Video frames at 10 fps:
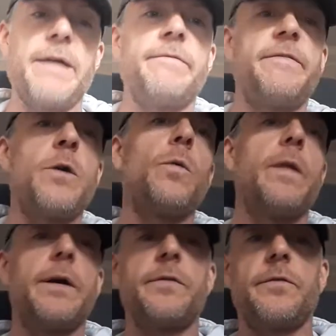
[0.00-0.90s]
and felt
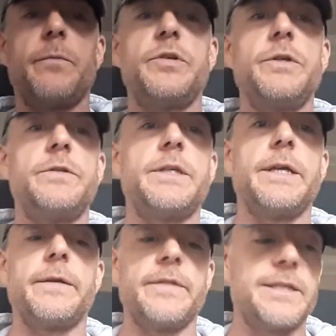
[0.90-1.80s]
that
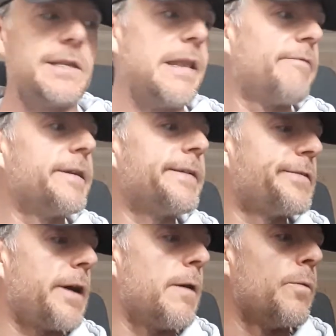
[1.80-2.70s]
producing this loving
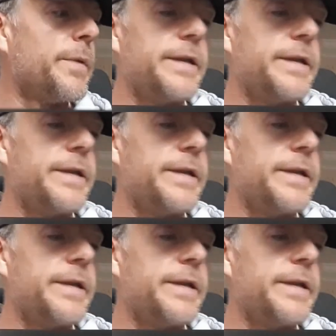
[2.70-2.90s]
tome,